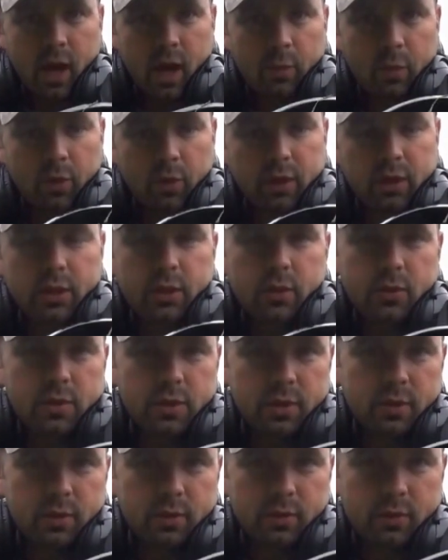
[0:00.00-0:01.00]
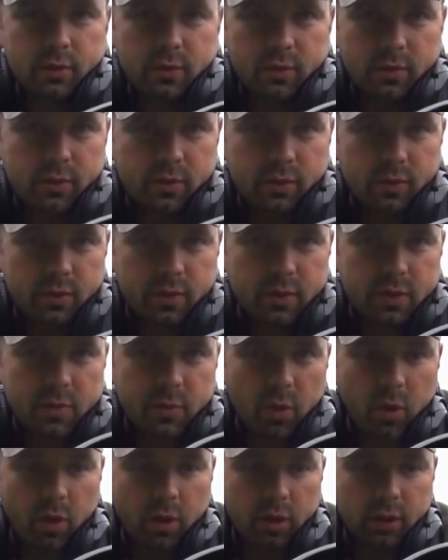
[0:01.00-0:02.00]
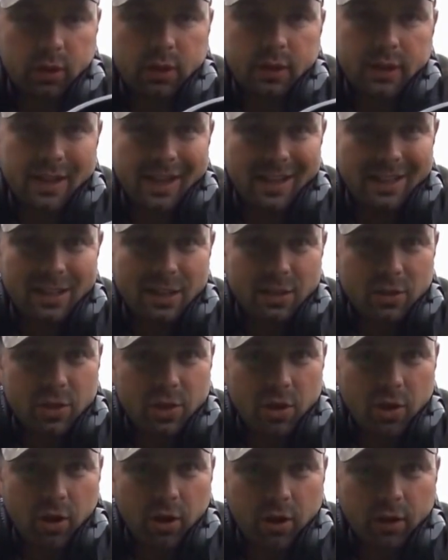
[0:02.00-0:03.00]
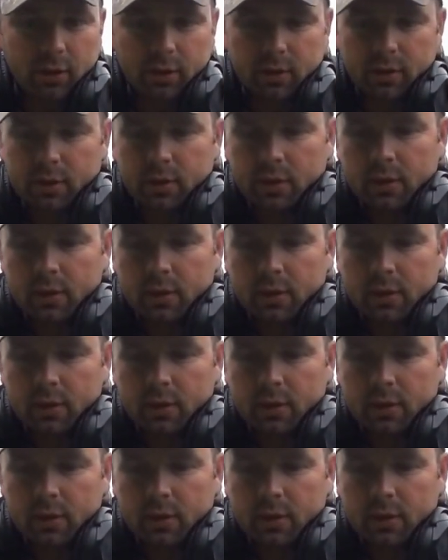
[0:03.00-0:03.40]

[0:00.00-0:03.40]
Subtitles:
I'm only using the small 9-inch coil,